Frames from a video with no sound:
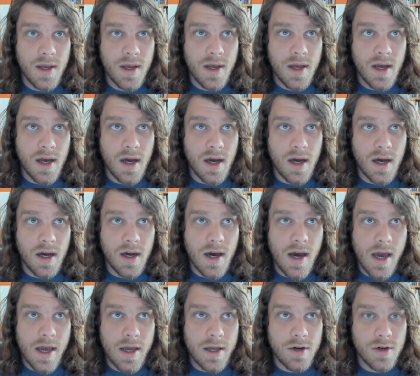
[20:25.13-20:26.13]
Uh,
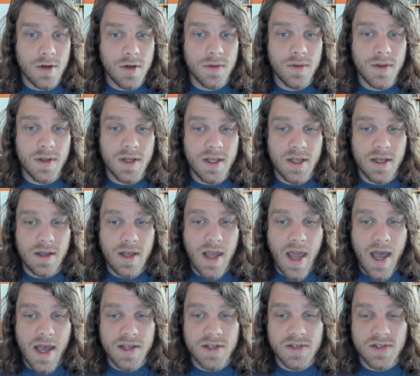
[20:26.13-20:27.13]
I had heard that he
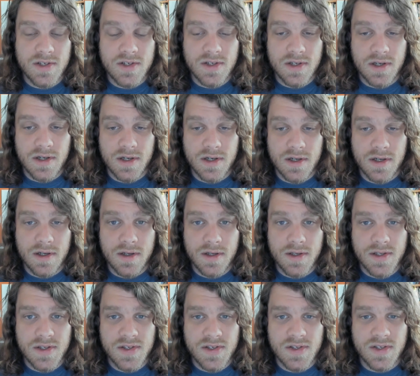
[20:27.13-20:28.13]
asked uh,
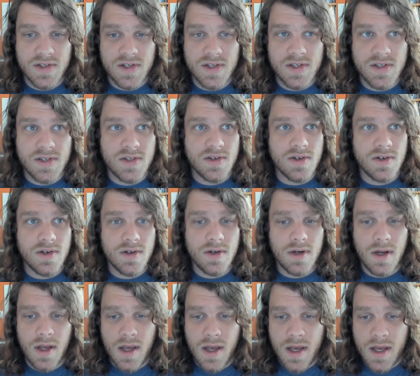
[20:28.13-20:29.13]
his sister
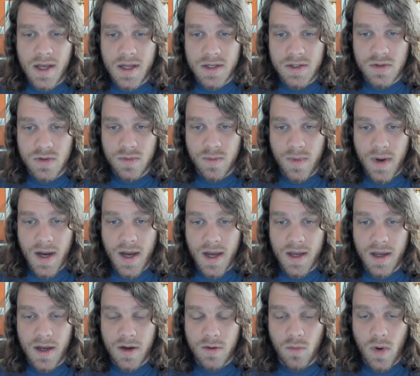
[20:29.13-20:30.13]
to buy
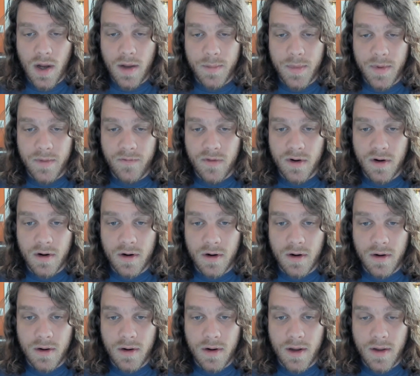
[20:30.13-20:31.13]
a weapon for
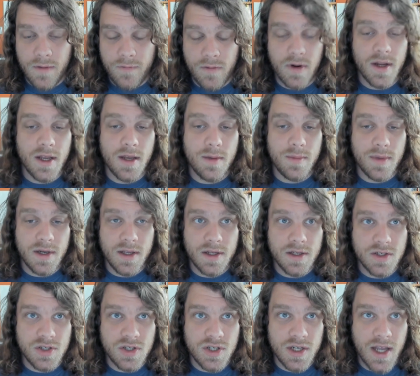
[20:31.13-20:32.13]
her for him, and he
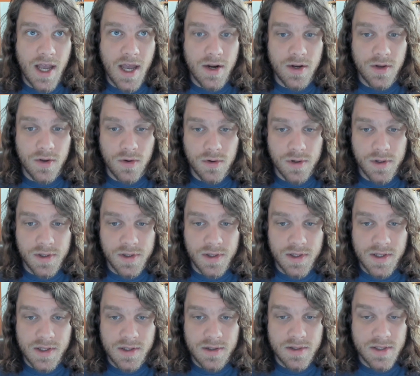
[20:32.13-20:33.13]
she
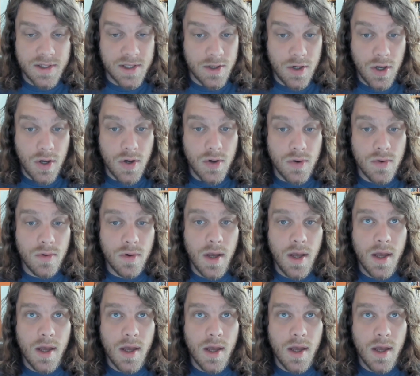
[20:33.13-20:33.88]
categorically said no.